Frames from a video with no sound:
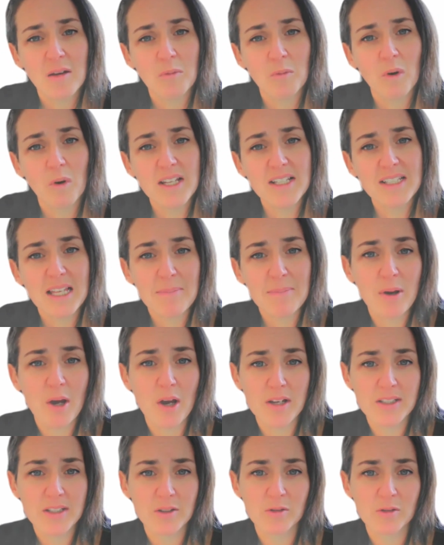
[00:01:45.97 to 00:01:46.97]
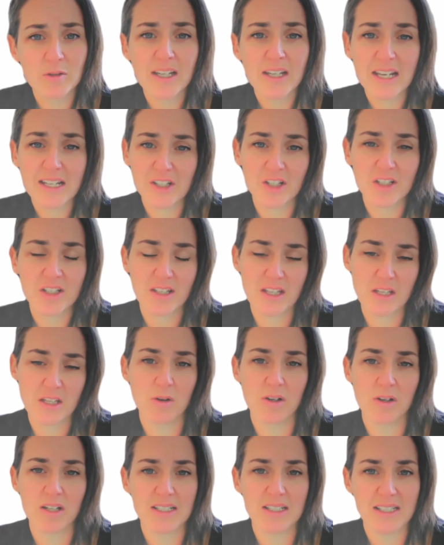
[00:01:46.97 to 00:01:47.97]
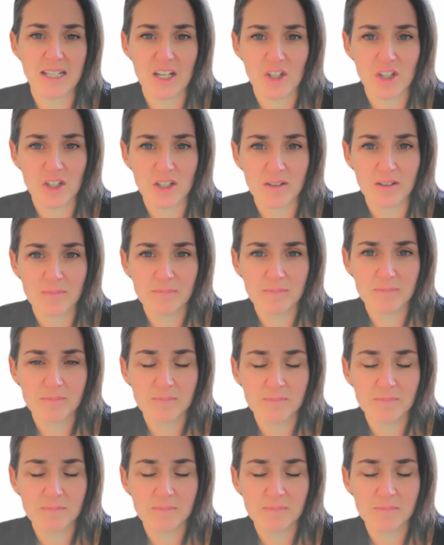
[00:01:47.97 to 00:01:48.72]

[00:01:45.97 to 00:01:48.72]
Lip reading: what is their personal connection to the organisation?